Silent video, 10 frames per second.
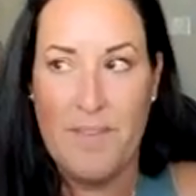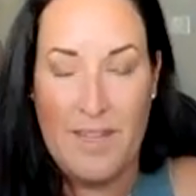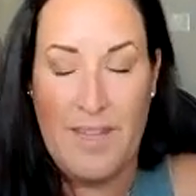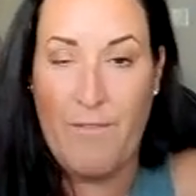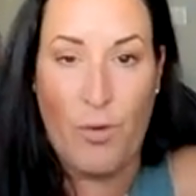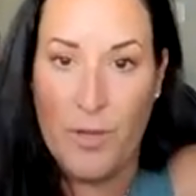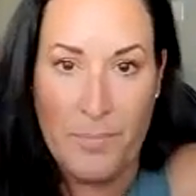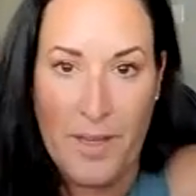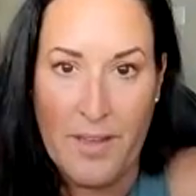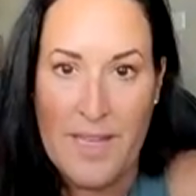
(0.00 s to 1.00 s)
It never will
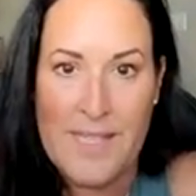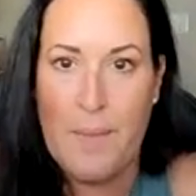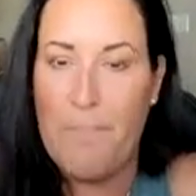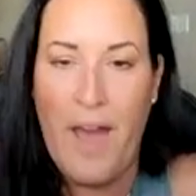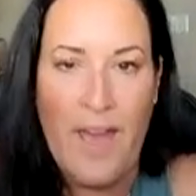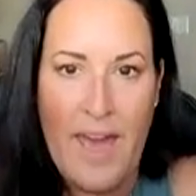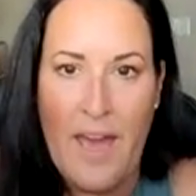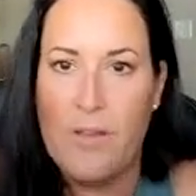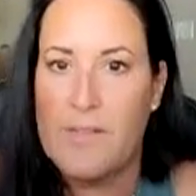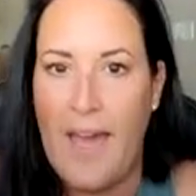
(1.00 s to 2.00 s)
be. It's like buying a
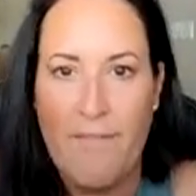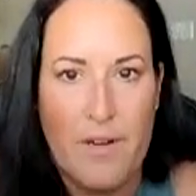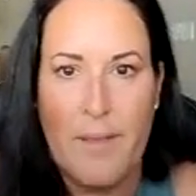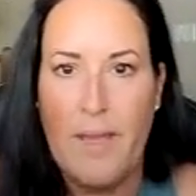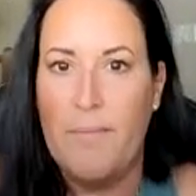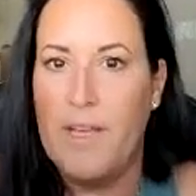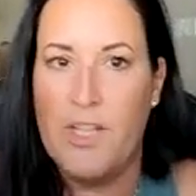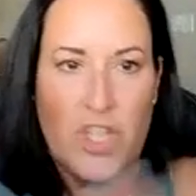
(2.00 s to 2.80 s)
house, having a baby,